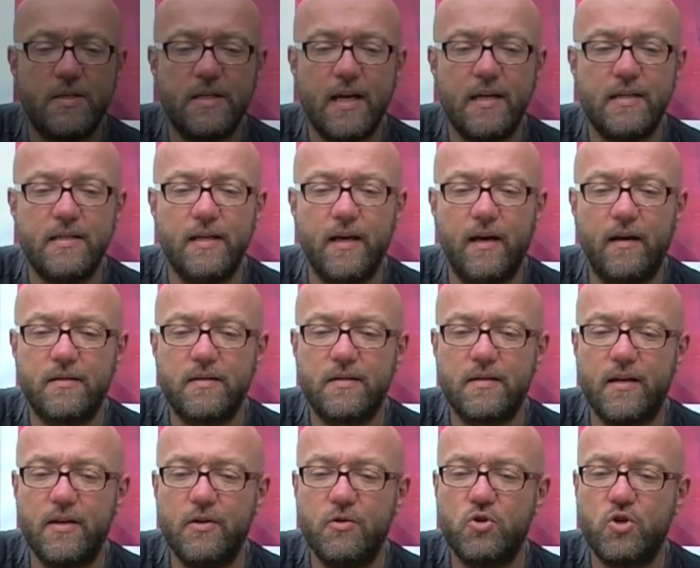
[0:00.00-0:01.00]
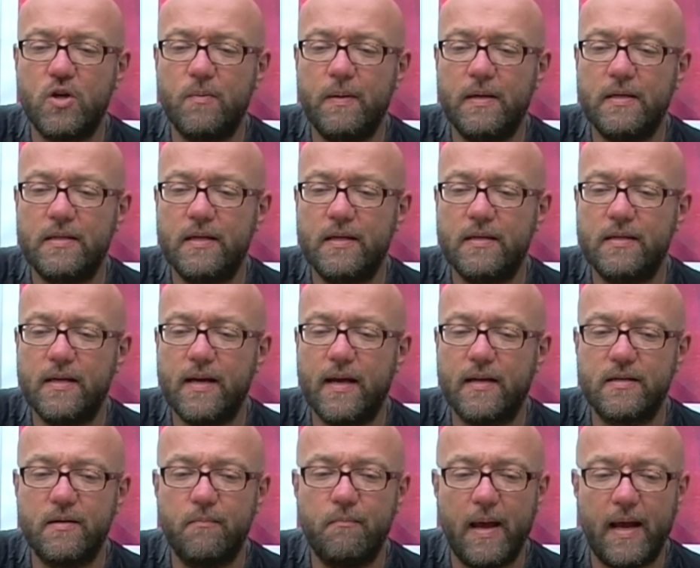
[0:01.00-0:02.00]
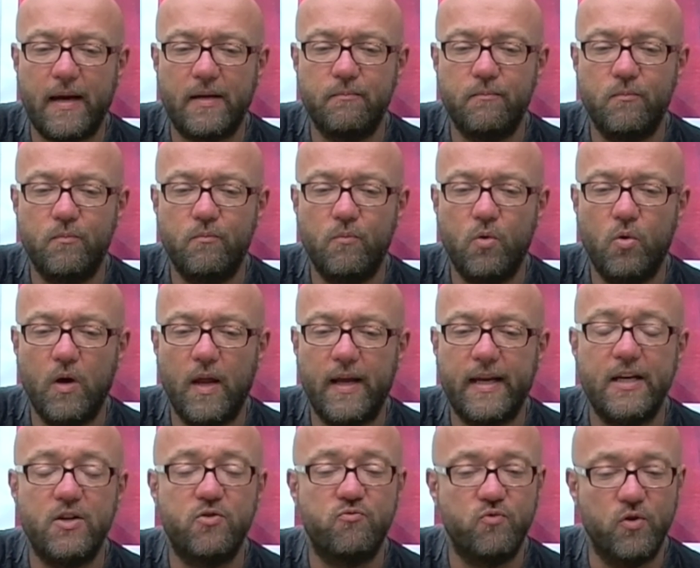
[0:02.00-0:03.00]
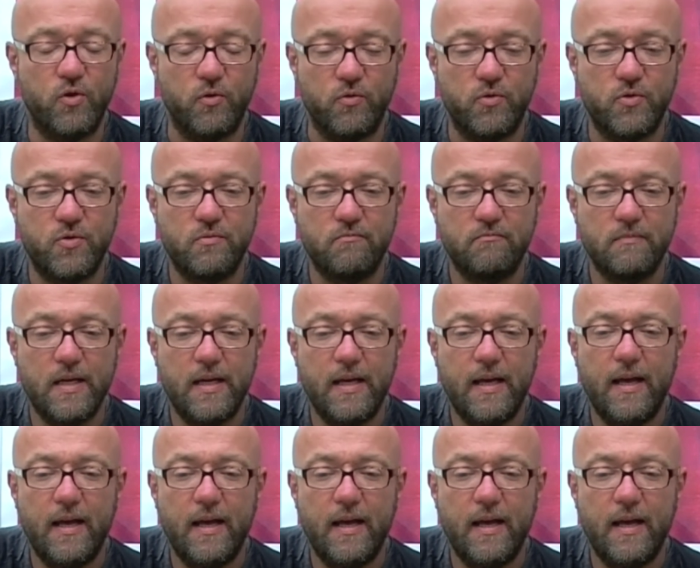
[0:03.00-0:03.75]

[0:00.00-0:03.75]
Stacey asks, are you stripping Sinister Dexter back more like its roots?